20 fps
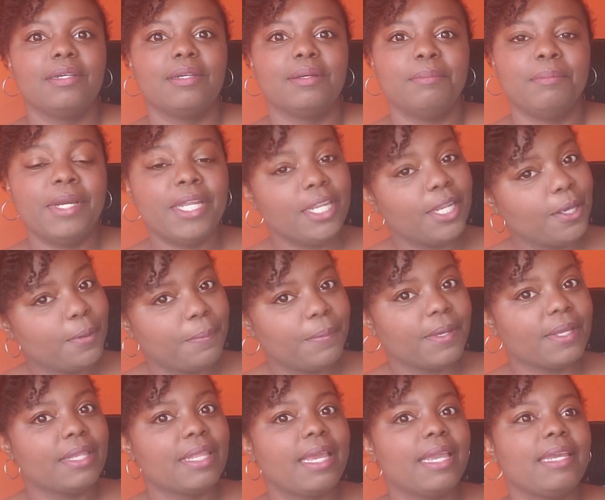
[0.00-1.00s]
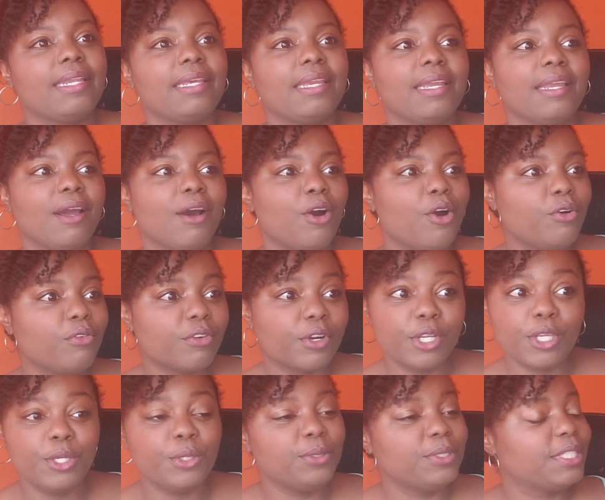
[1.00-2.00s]
manipulating,
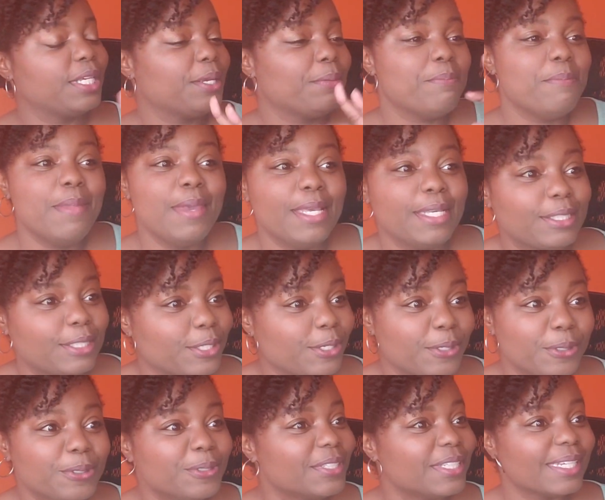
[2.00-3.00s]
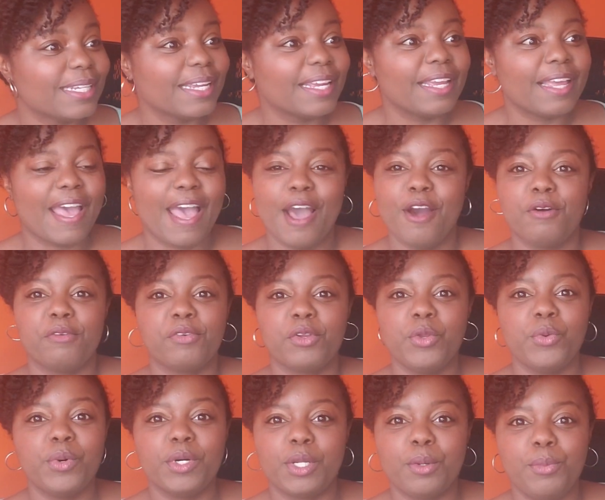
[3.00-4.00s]
overusing, misusing, however you
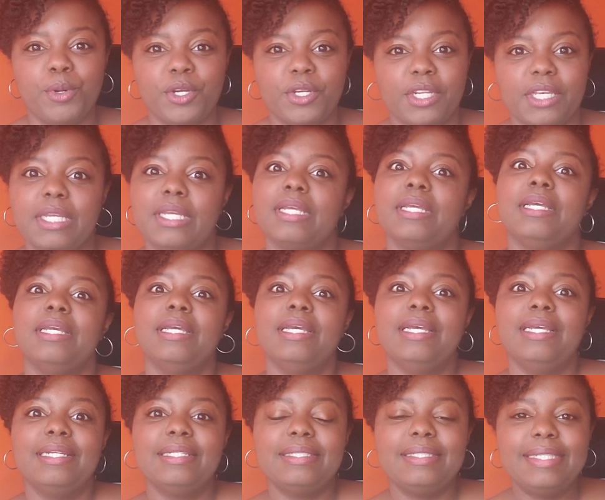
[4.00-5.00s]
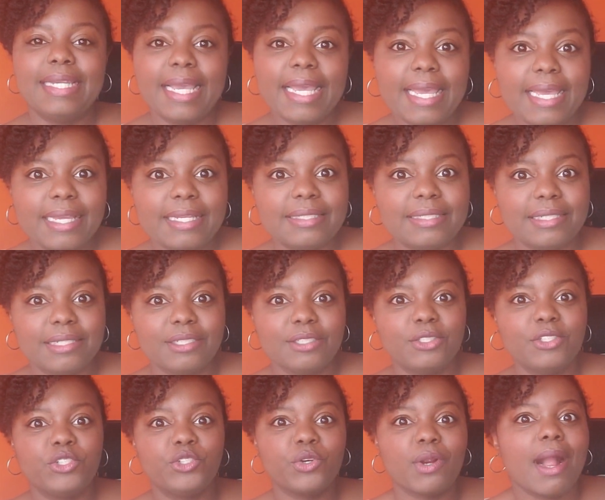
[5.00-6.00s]
want to put it, debt
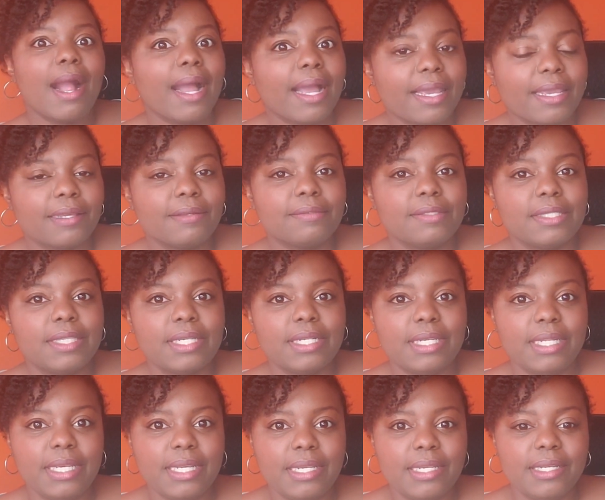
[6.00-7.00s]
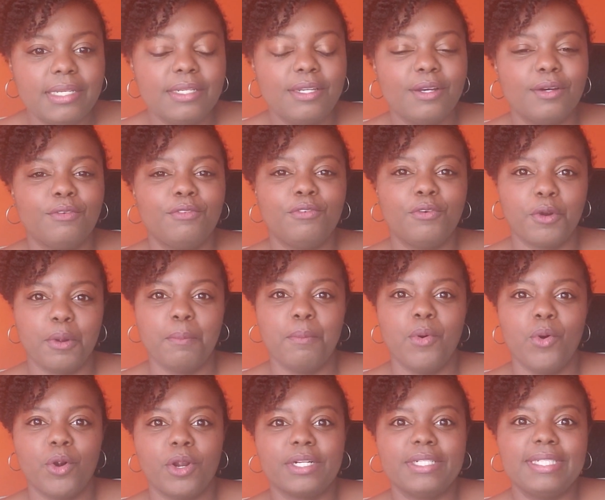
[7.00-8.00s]
drives the need for
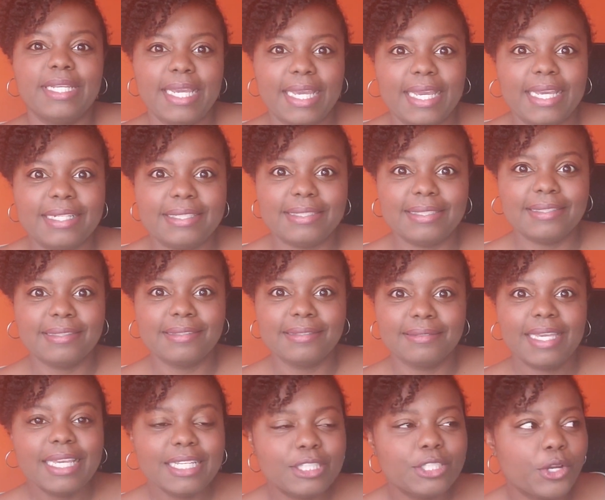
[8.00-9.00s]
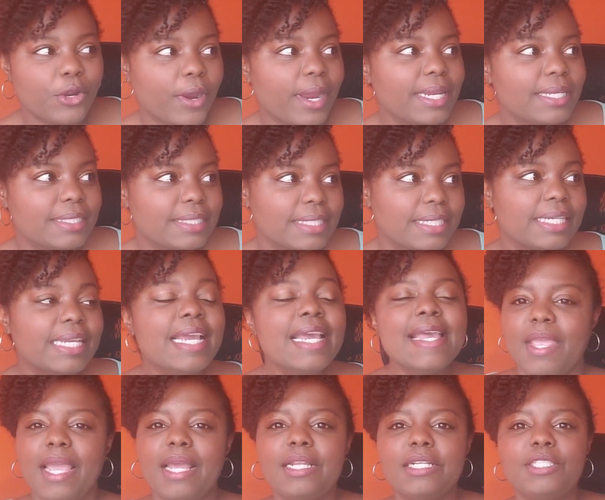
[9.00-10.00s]
more debt. It's crazy.
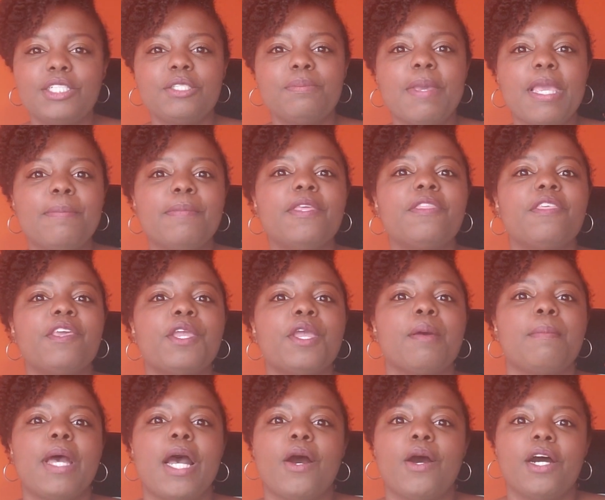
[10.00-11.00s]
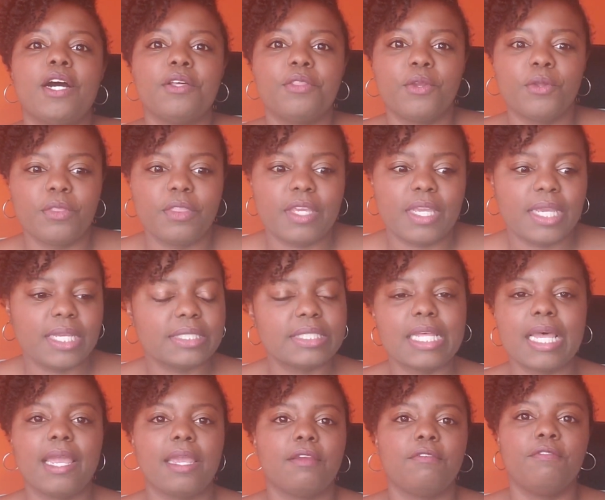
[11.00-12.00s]
And it just made me think about other things
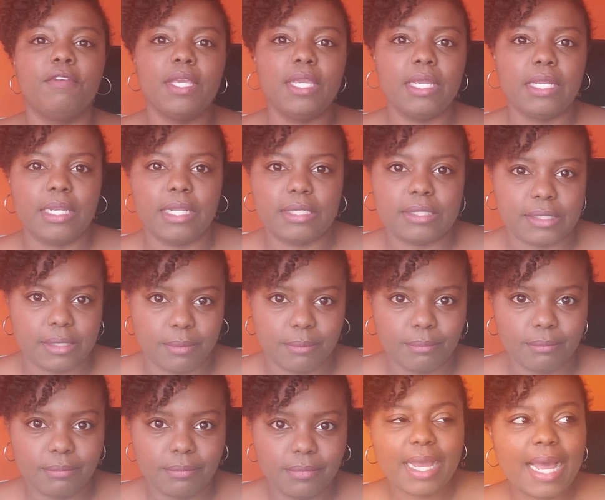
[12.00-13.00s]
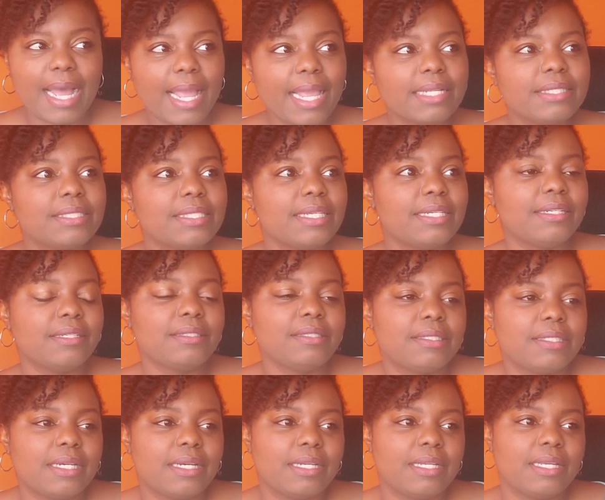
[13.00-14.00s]
like veganism. I had seen a
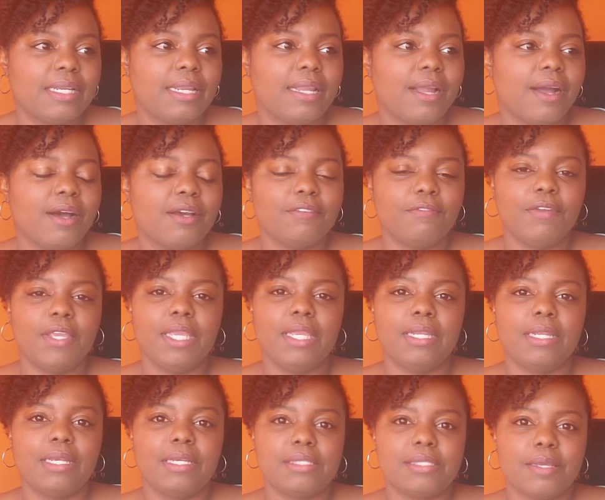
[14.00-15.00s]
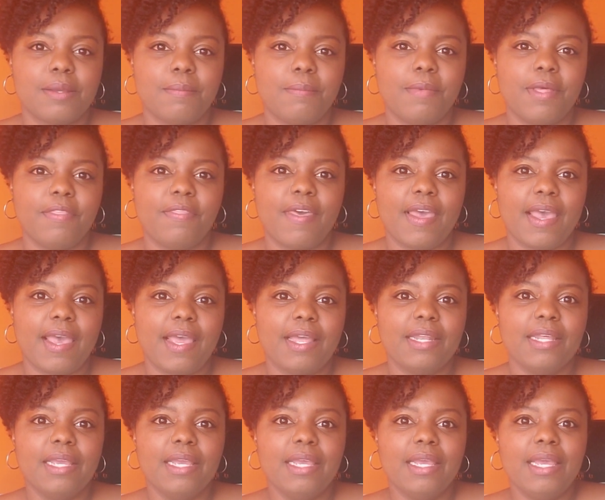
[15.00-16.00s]
study on veganism
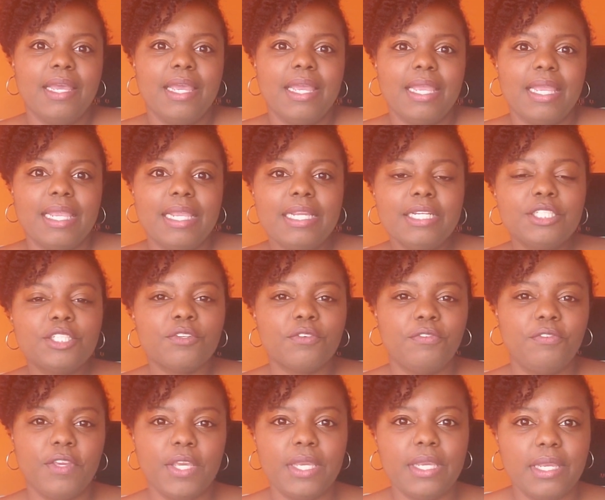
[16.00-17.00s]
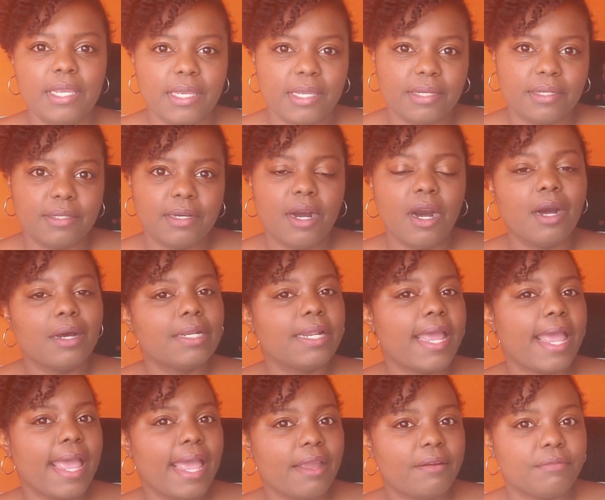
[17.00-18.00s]
that each vegan on
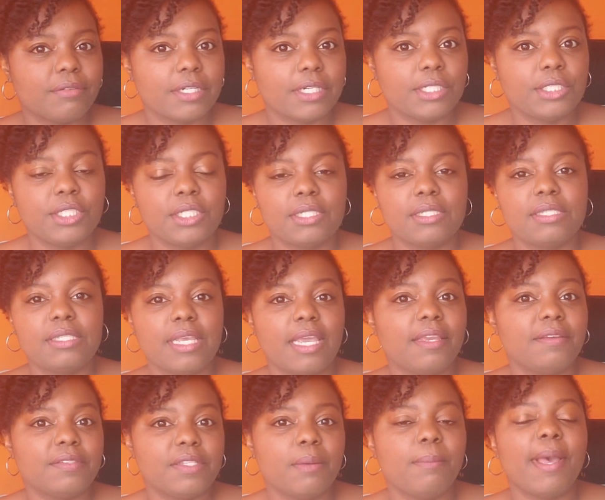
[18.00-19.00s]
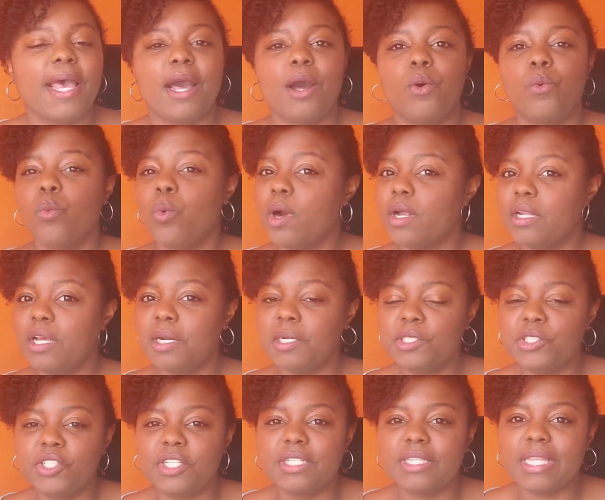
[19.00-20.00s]
average saves about one
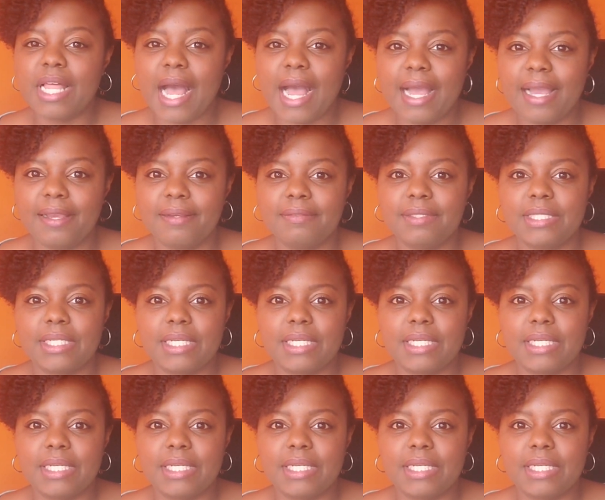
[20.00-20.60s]
hundred lives